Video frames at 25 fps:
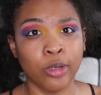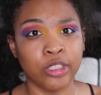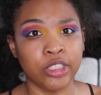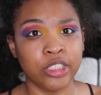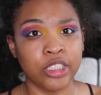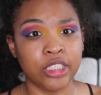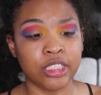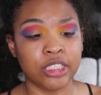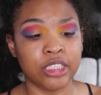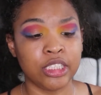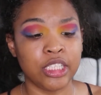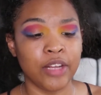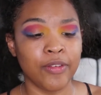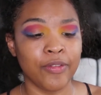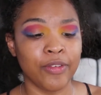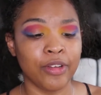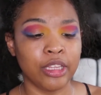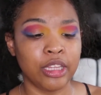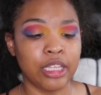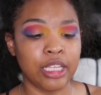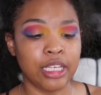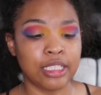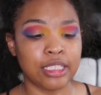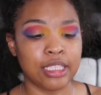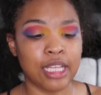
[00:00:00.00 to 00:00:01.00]
just different
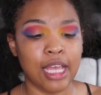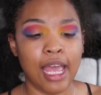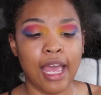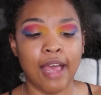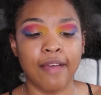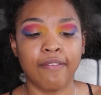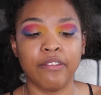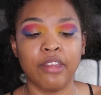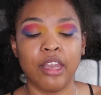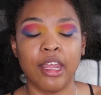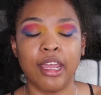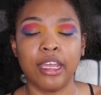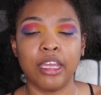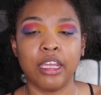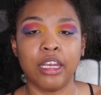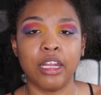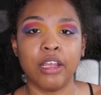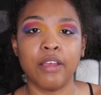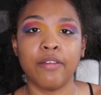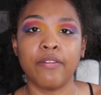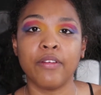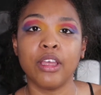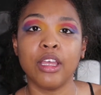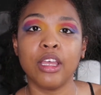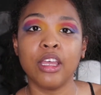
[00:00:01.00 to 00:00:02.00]
things that have a